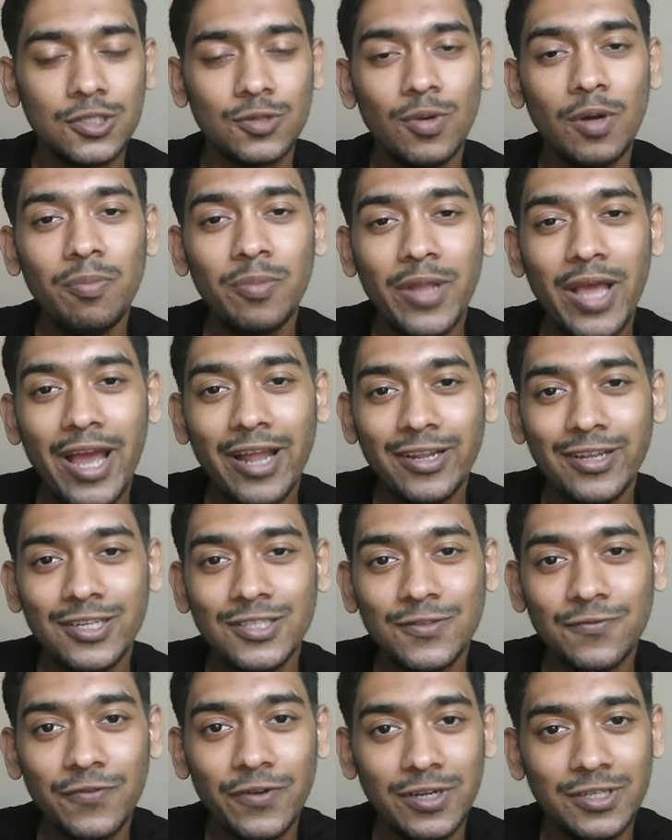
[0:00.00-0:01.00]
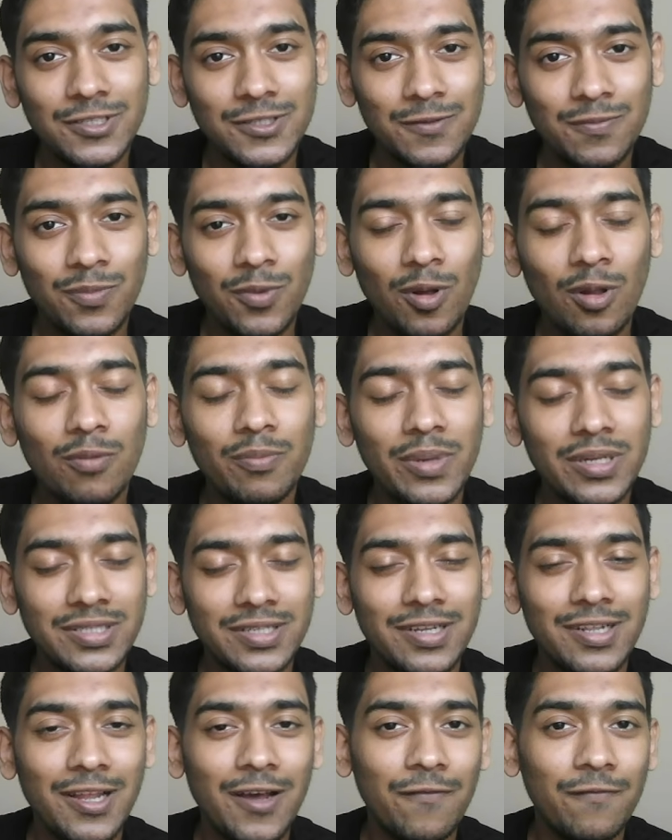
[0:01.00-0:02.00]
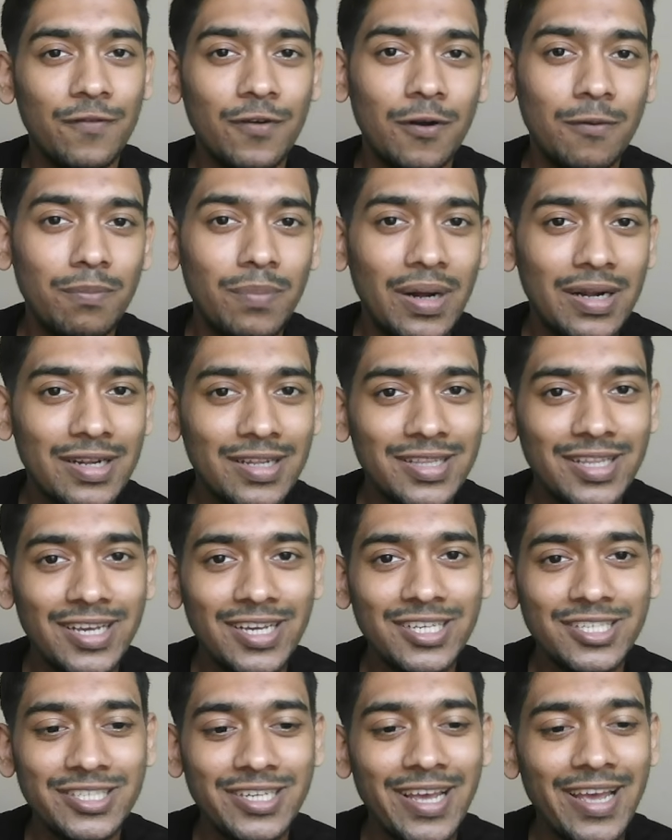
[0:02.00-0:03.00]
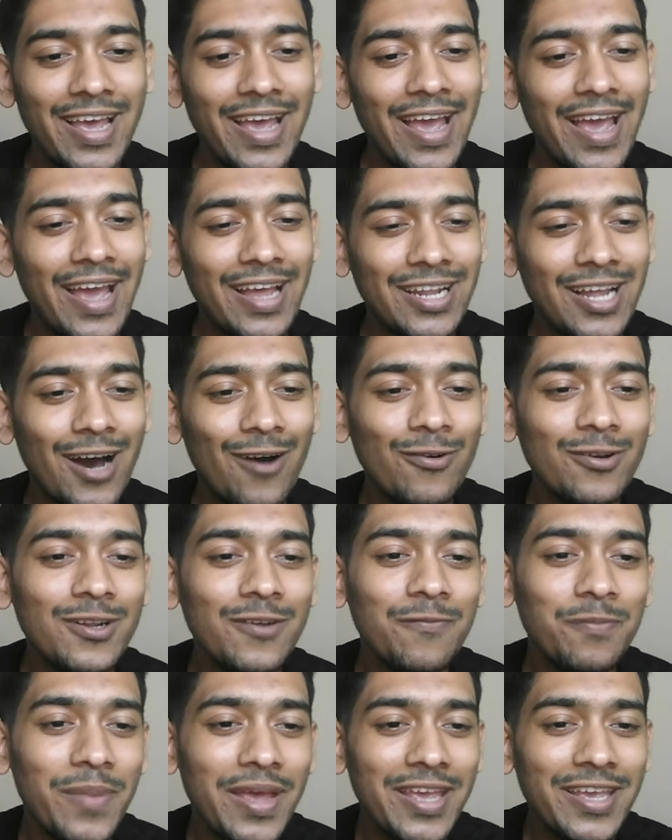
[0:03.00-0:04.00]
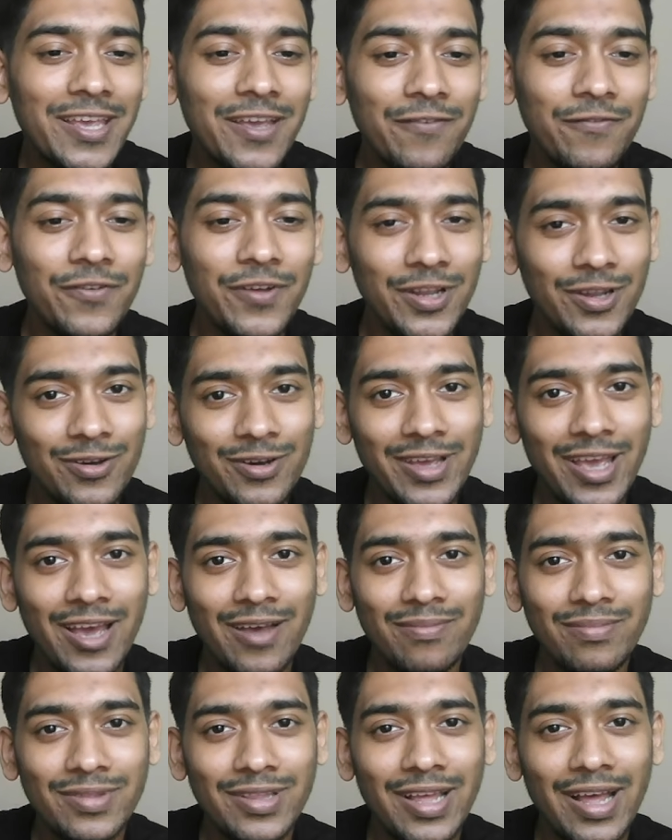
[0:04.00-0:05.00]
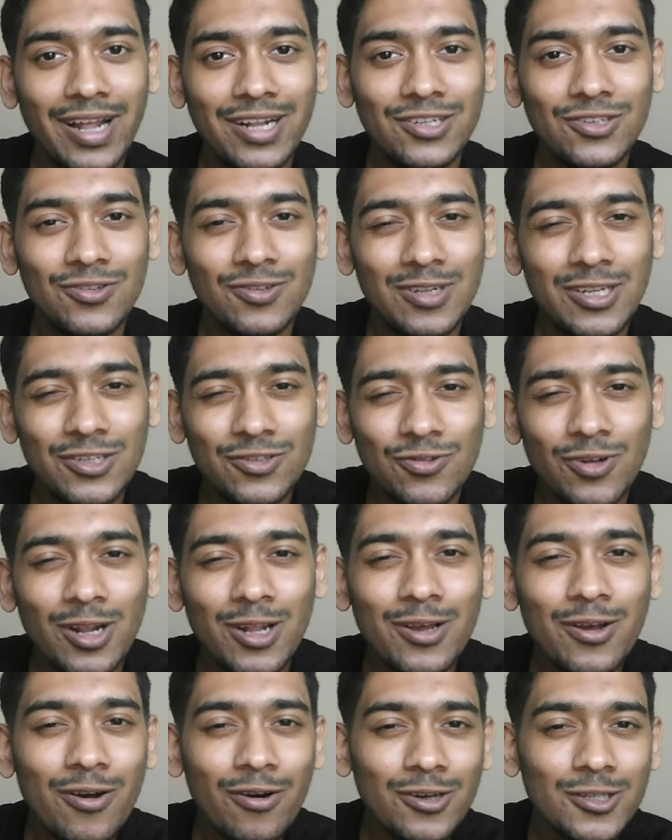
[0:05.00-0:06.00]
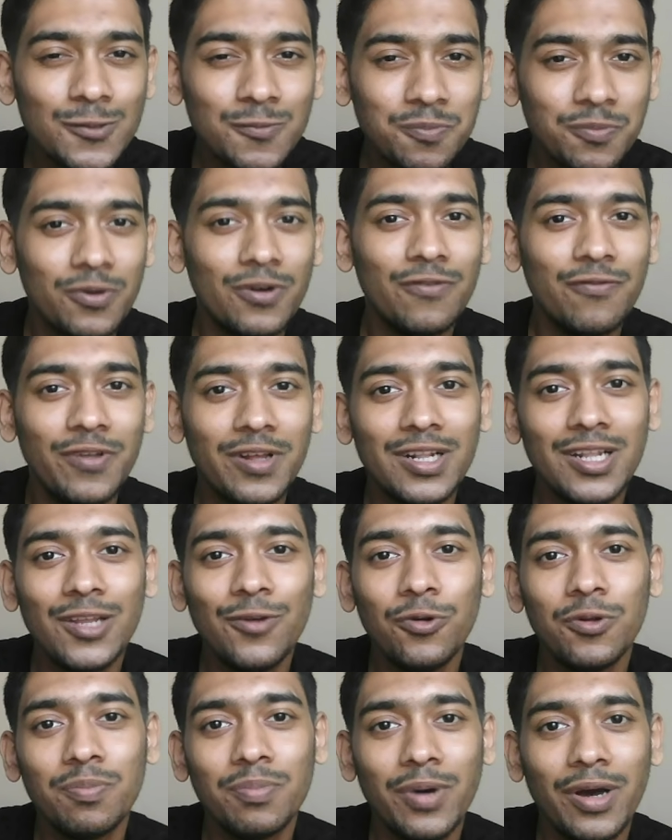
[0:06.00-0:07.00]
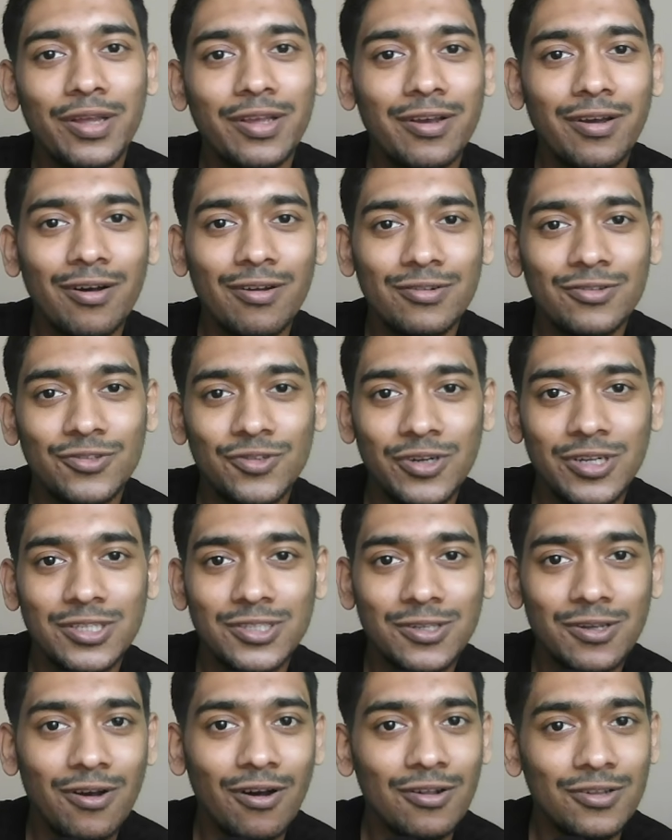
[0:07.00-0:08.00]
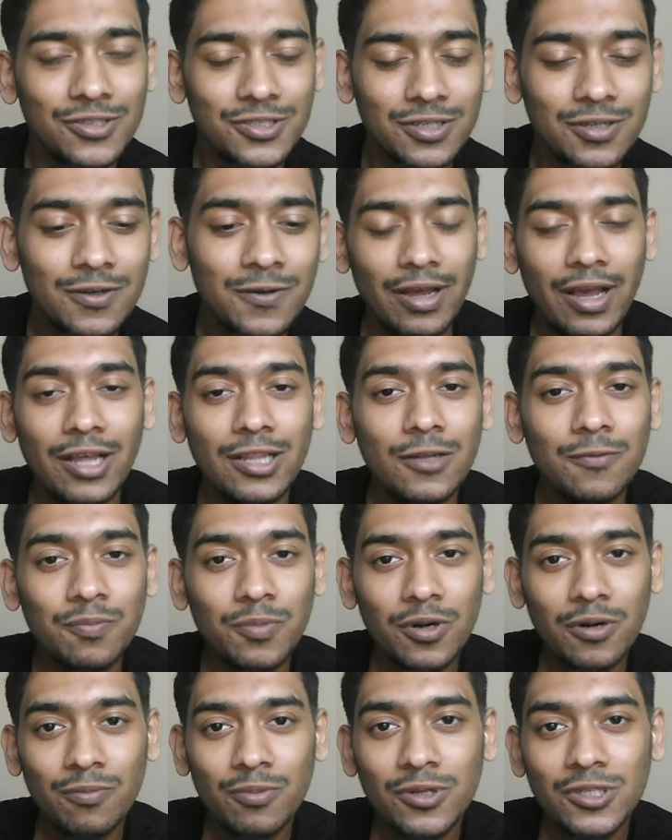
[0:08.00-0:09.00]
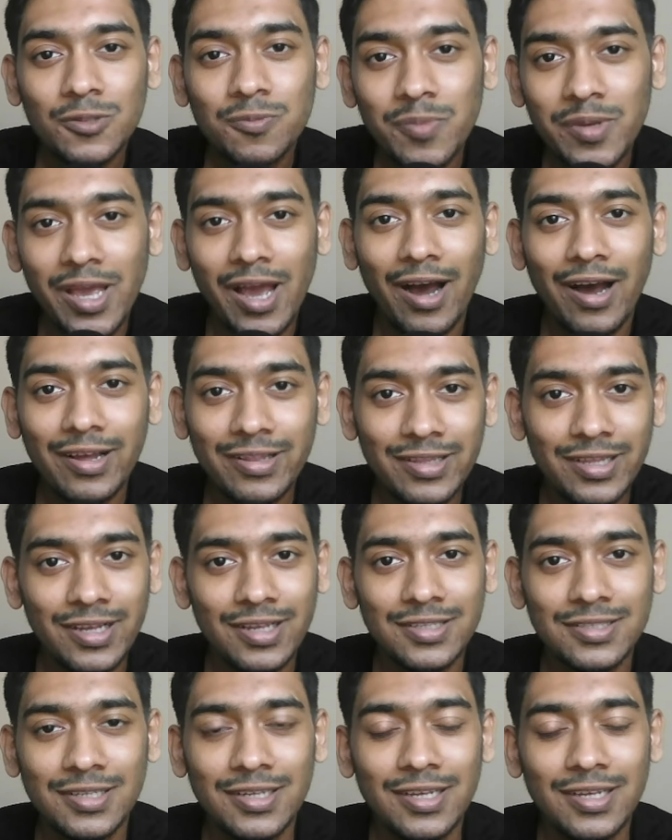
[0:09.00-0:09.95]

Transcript: my plan is very simple. Basically I'm from Bangladesh, and I want to make a video game that literally goes perfectly with my country's culture. And the purpose behind this